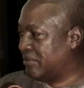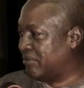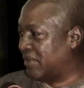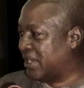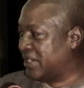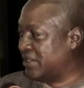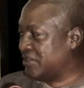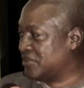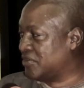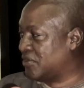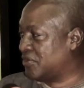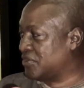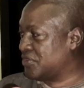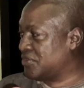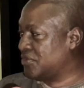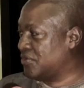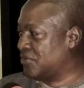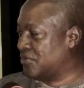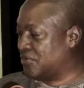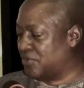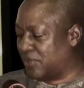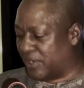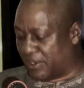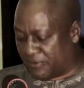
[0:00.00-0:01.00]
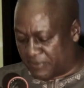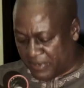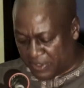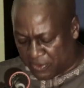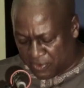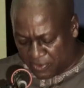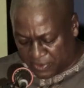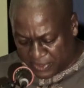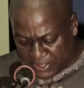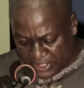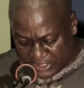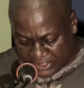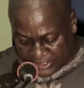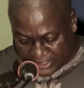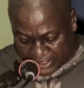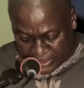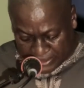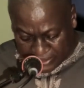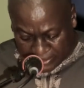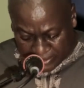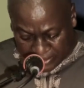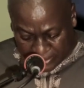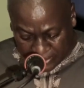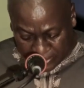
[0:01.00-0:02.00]
but is also a
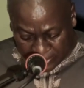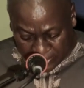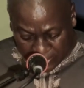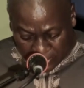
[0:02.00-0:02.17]
recognition